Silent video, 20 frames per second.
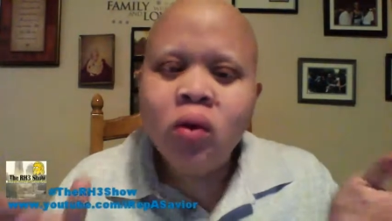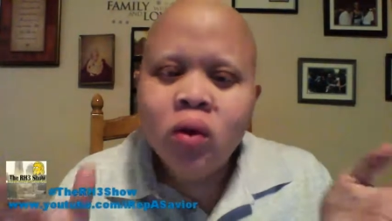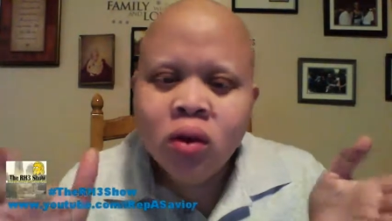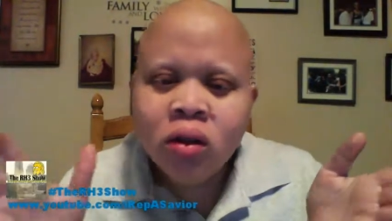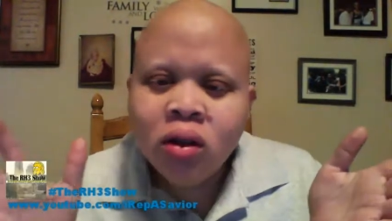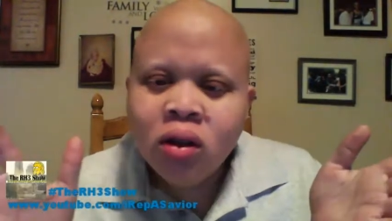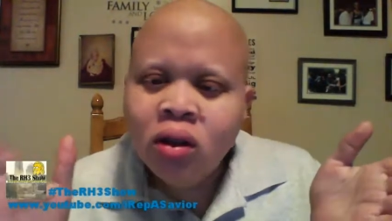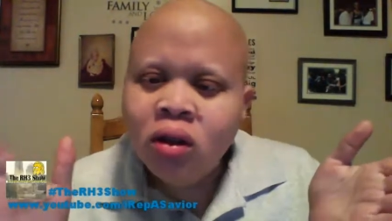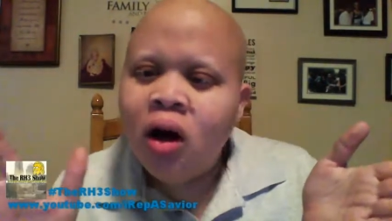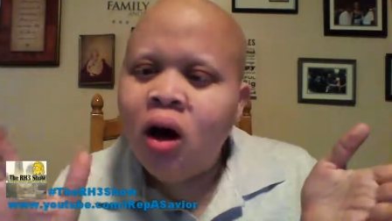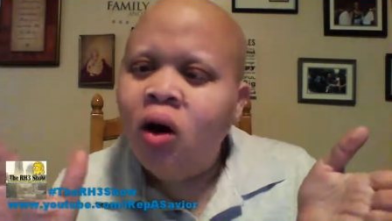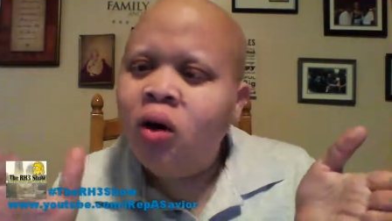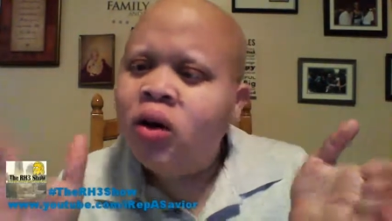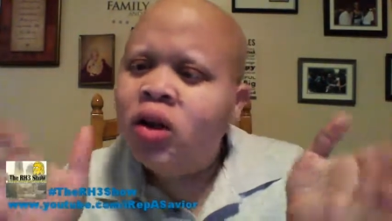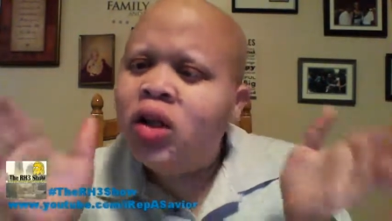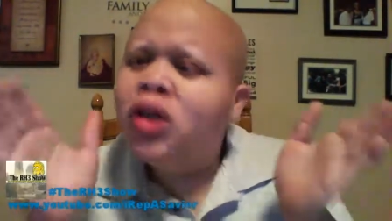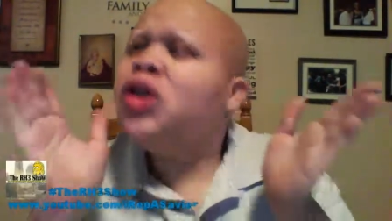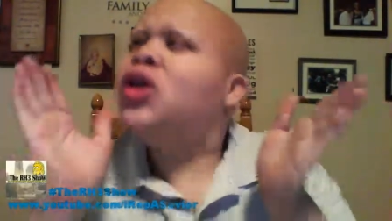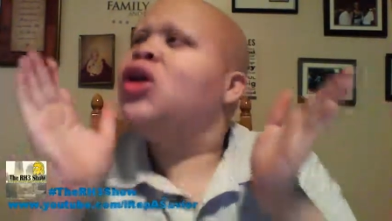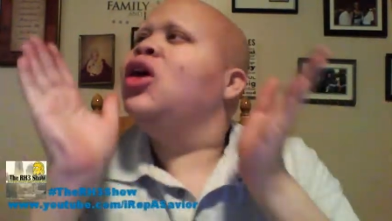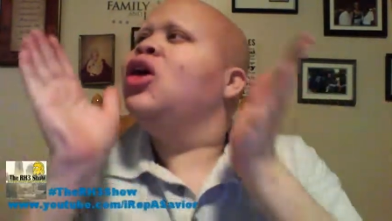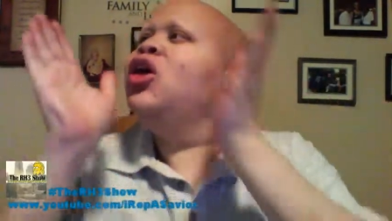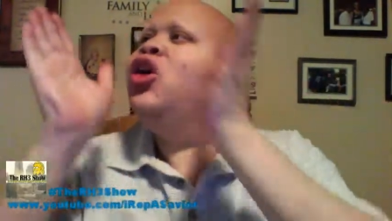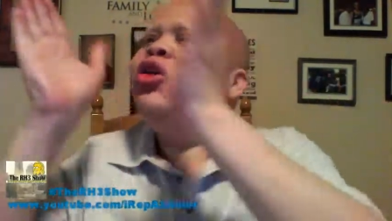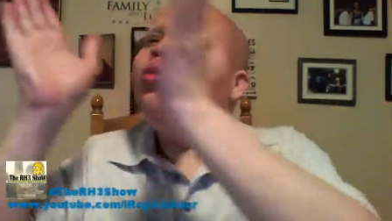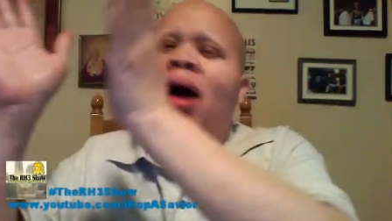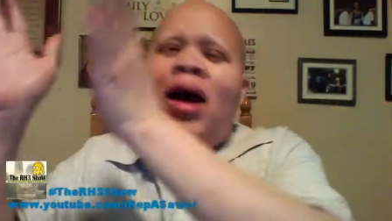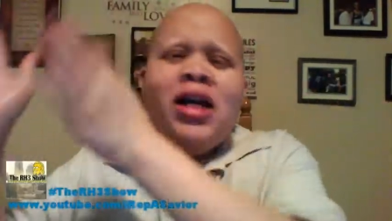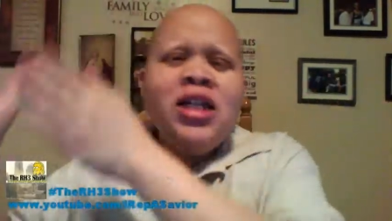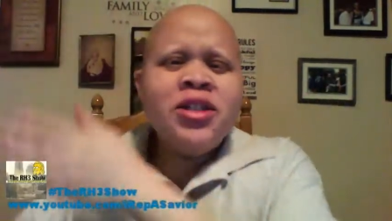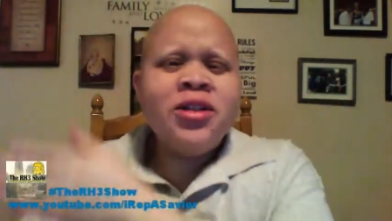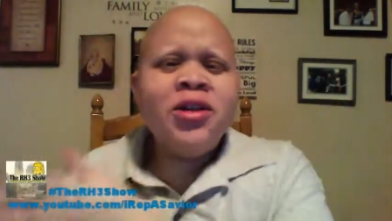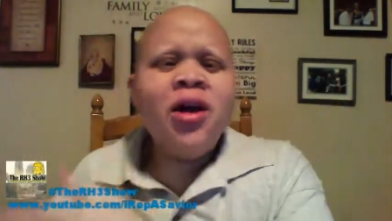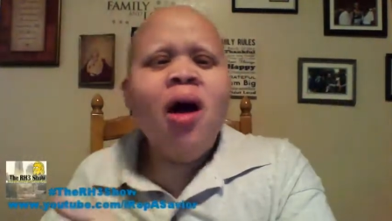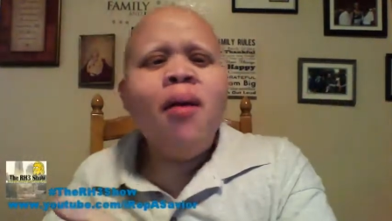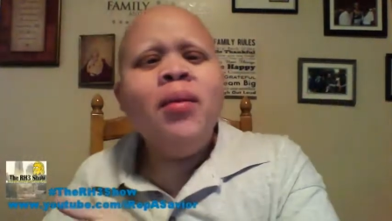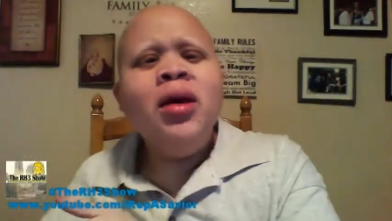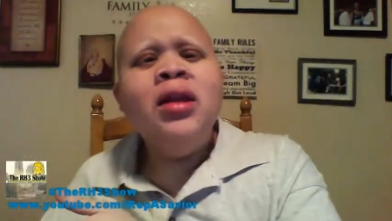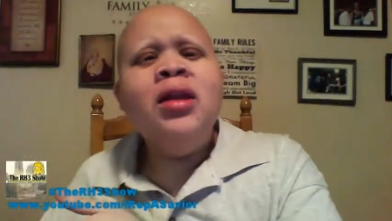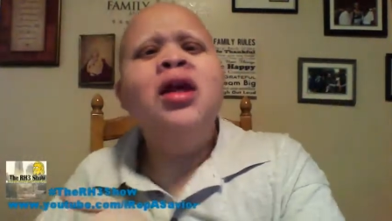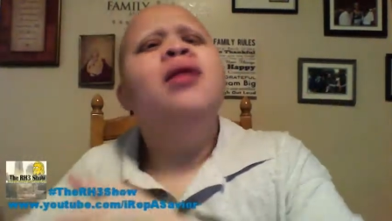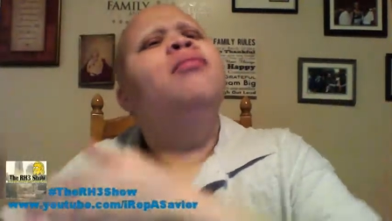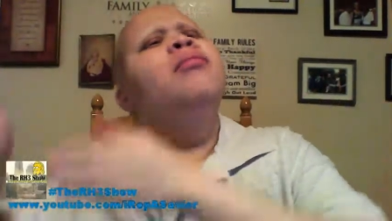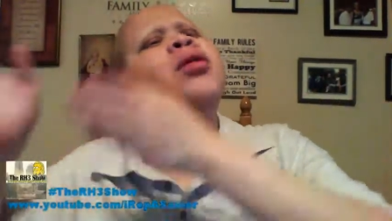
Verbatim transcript: you know you, you might saw me then